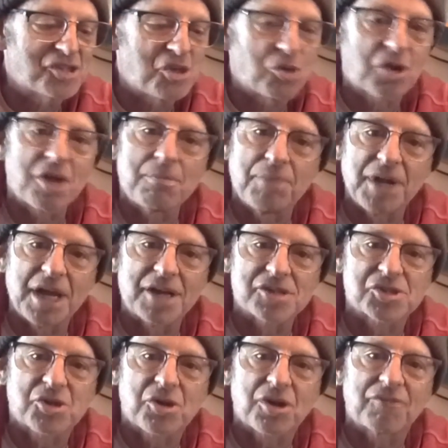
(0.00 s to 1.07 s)
as you can be
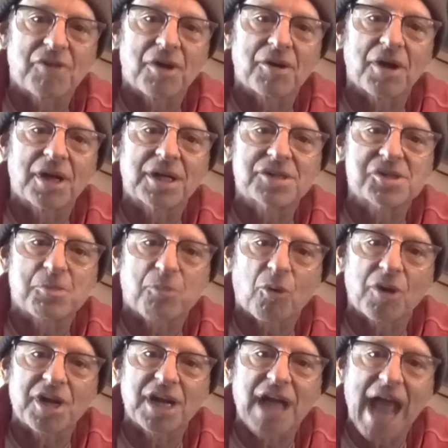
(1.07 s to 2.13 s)
and as good of a, a
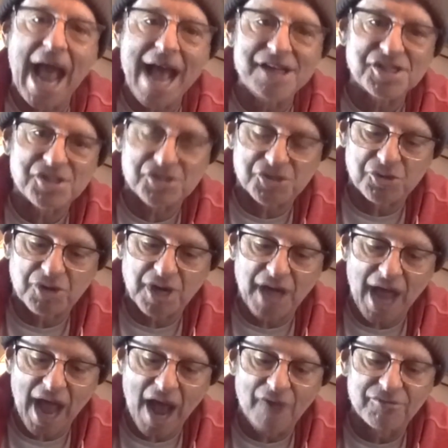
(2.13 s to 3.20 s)
supporting cast as you
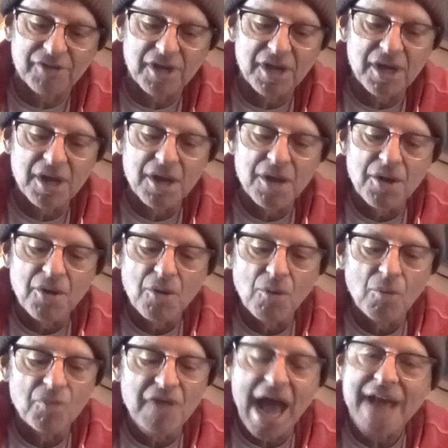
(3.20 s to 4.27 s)
can have
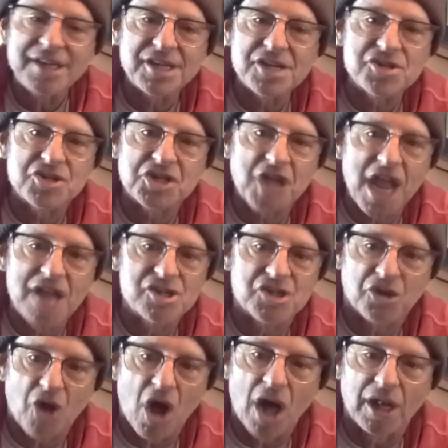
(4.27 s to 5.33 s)
that didn't
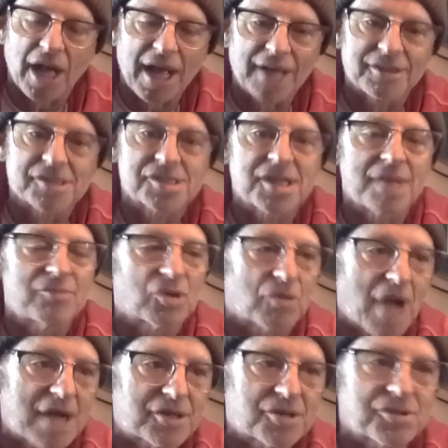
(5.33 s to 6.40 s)
change at all. I had the same
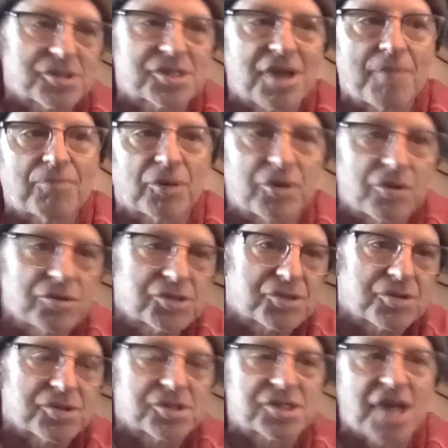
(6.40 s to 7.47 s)
director, the same
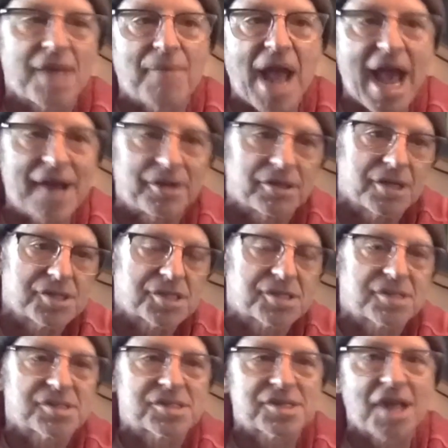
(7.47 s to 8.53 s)
producer, the same
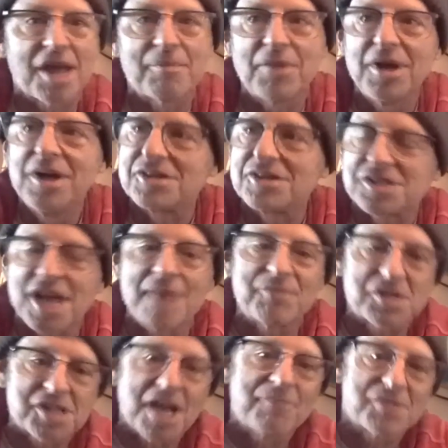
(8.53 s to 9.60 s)
analyst, the same, the
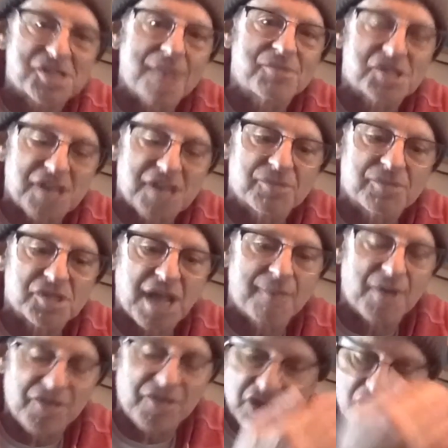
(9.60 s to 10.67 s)
same, the same, the same, the same, the
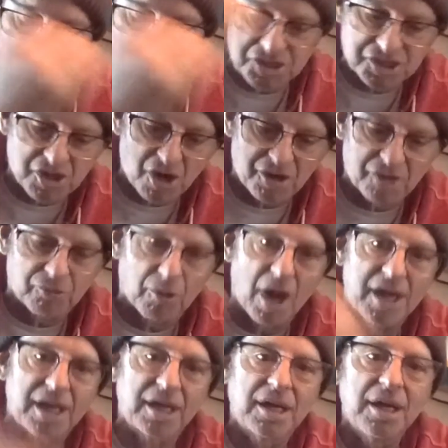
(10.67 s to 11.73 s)
same. And the years
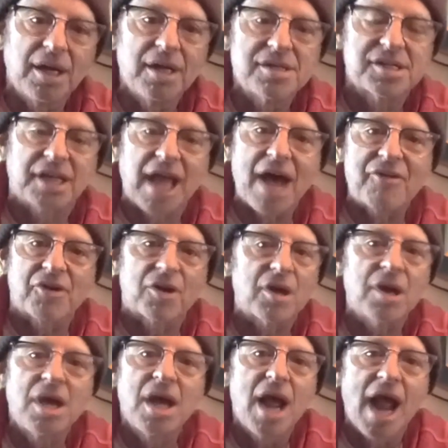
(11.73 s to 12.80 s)
started running
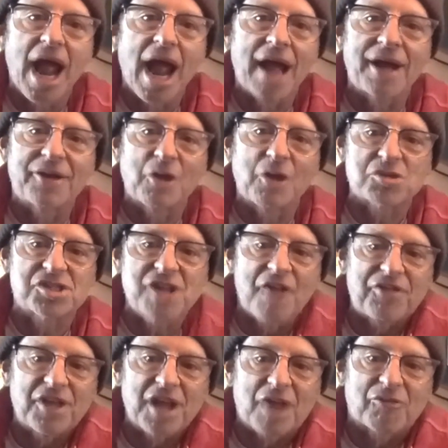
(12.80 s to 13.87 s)
together. And there
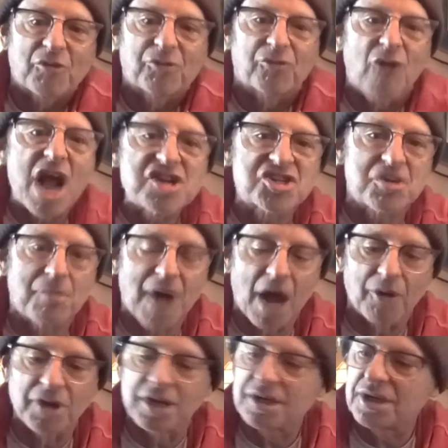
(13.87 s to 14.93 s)
was nothing ever fresh
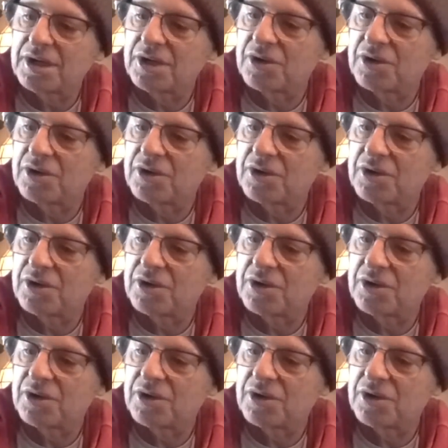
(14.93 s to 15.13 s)
about